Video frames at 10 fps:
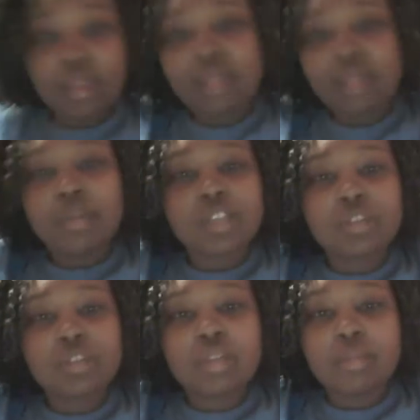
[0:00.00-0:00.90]
and make
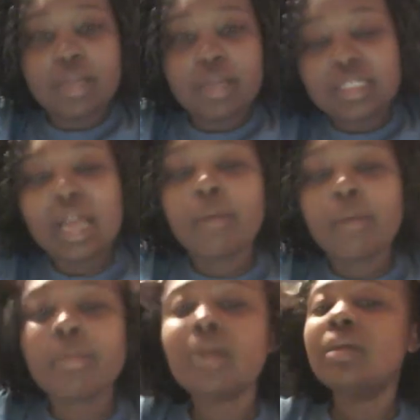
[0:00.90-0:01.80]
sure that my
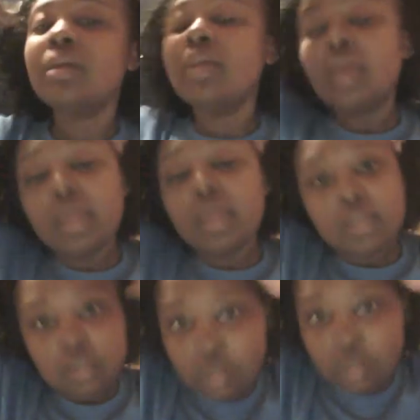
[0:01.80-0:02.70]
scalp,
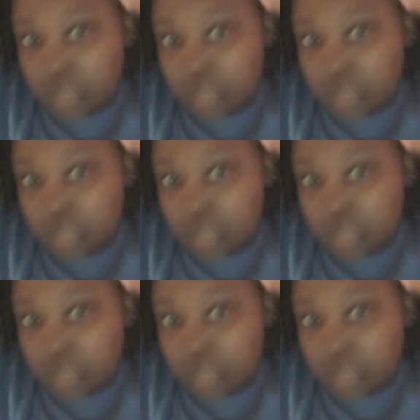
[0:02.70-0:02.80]
and as you can